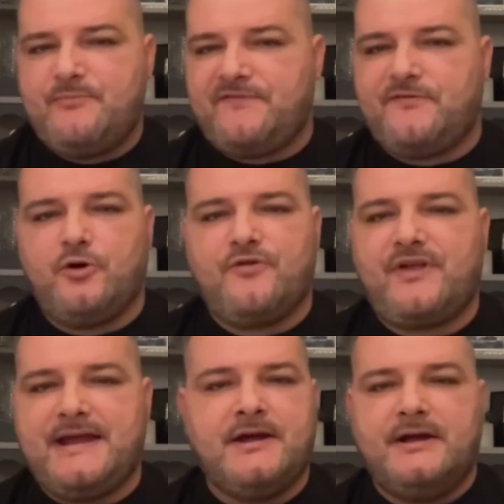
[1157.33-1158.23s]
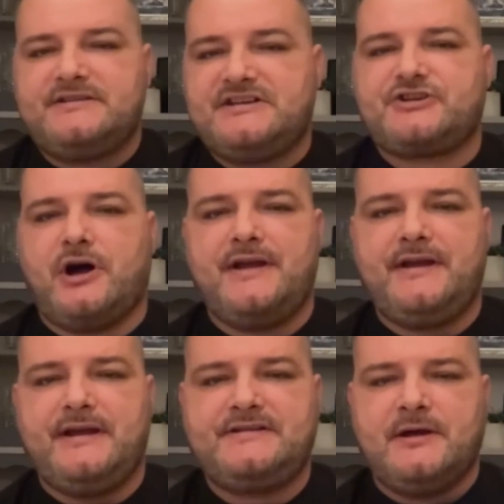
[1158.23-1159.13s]
before they
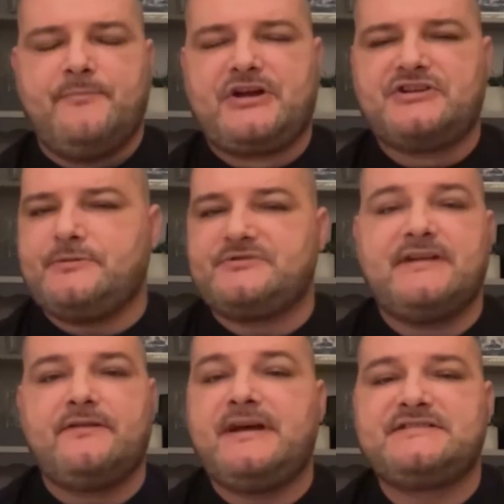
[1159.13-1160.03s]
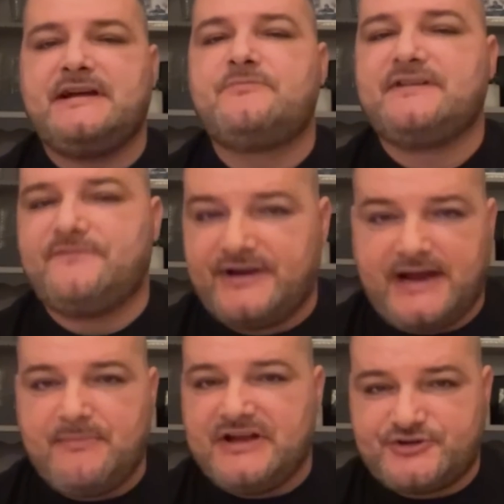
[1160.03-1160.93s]
decided, because his name was never going to
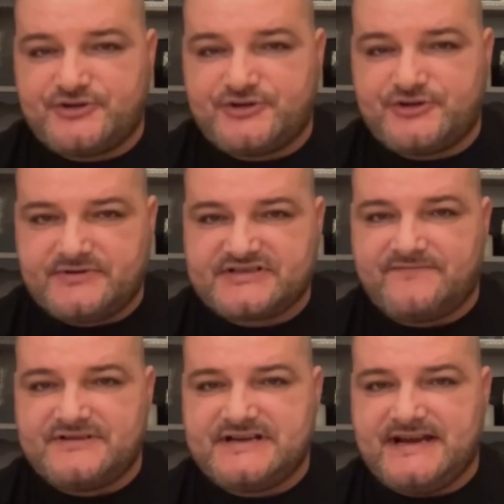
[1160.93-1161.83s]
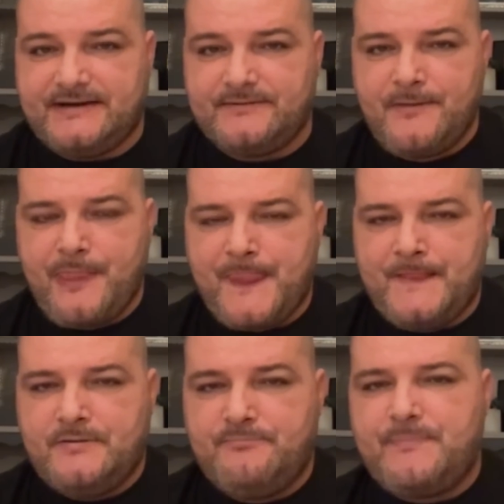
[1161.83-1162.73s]
get mentioned because he was 17.
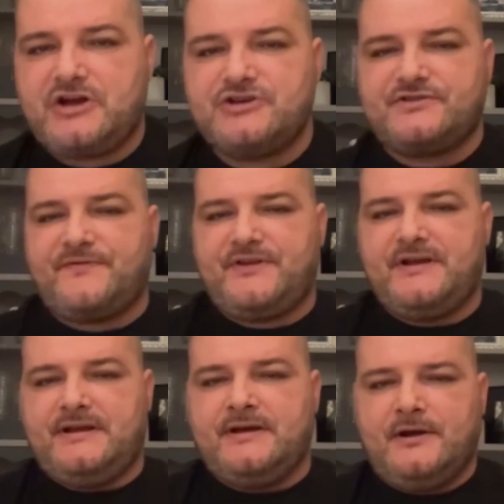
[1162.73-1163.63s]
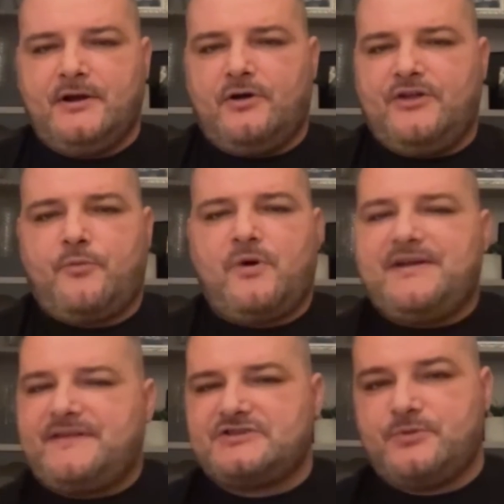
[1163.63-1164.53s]
But because of the
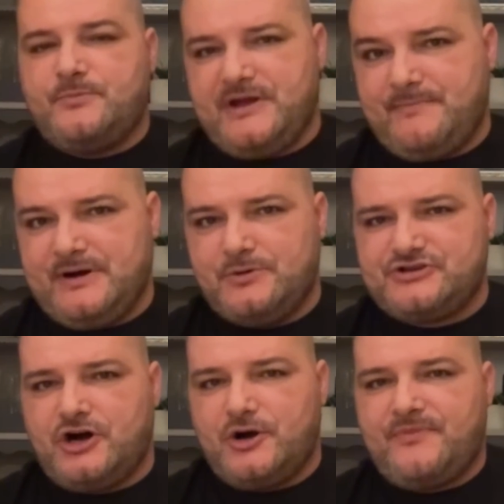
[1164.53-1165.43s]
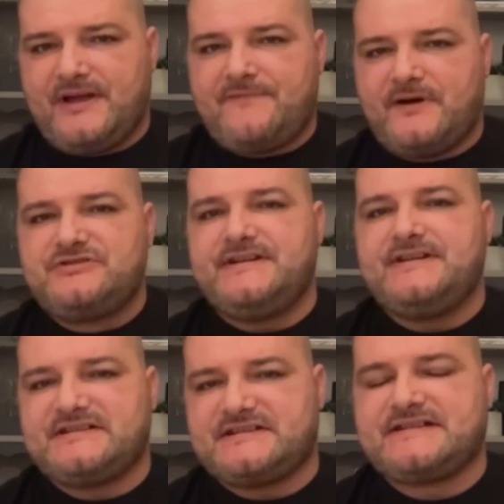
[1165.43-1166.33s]
way things were being built up, they felt it
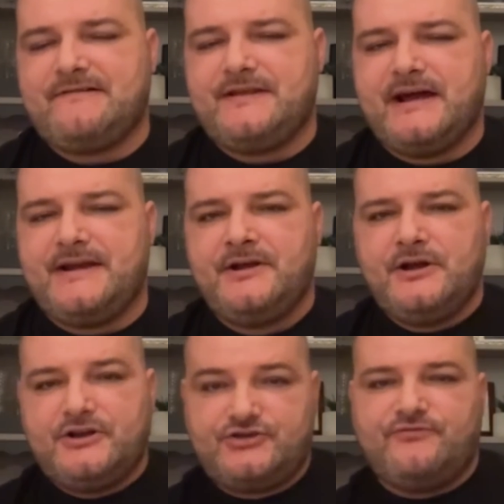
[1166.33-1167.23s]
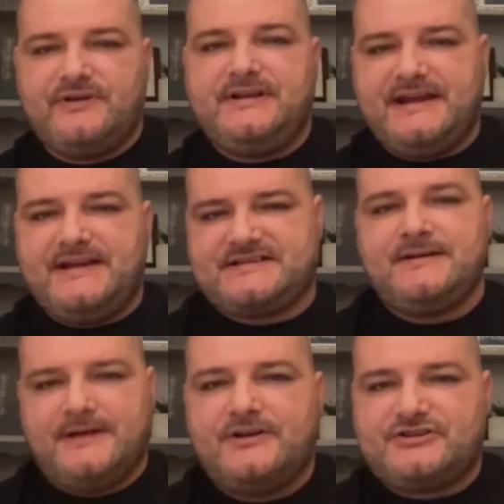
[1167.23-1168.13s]
necessary then to
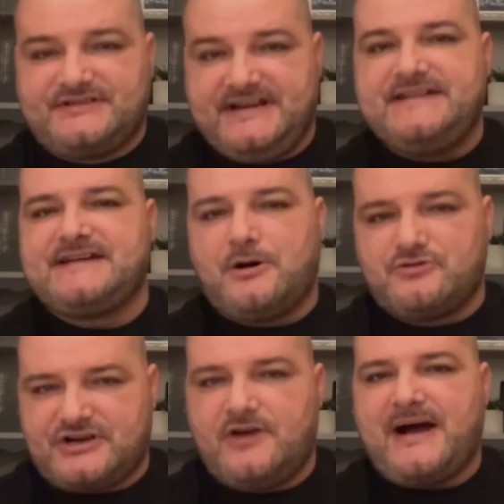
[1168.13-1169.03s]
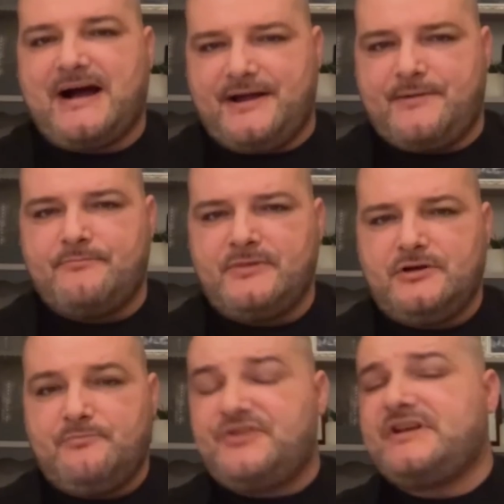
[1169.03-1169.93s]
release details about him.
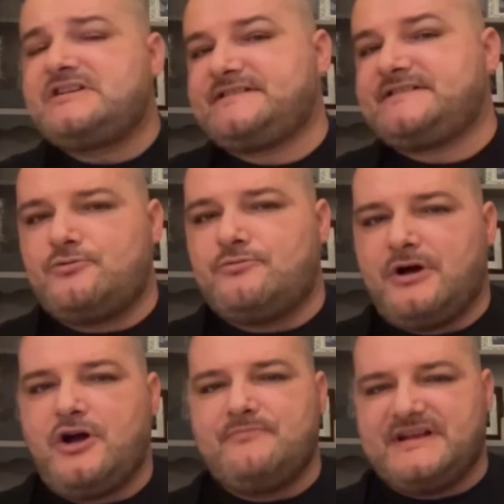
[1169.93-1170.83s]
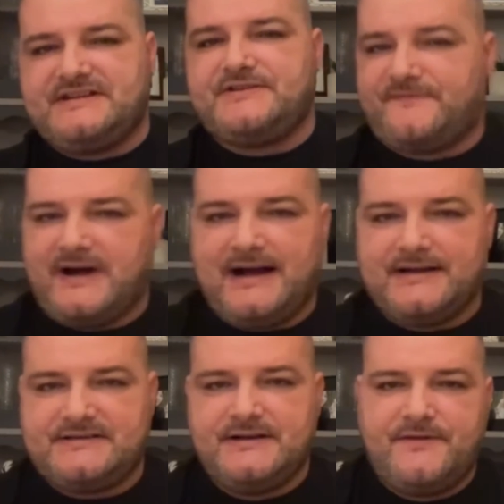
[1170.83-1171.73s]
But they still omitted the
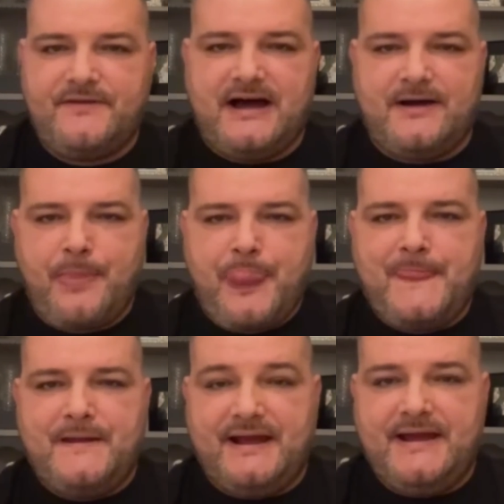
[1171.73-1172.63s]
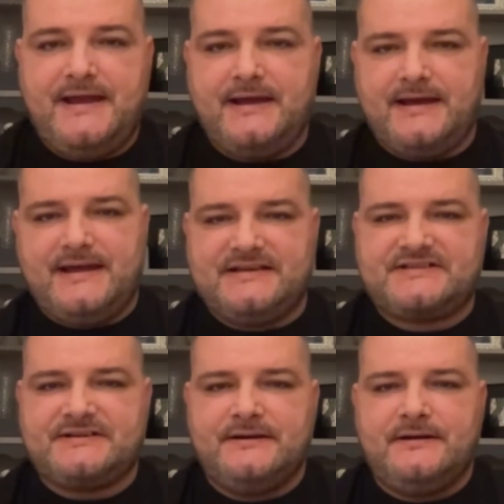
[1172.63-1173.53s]
fact that he is...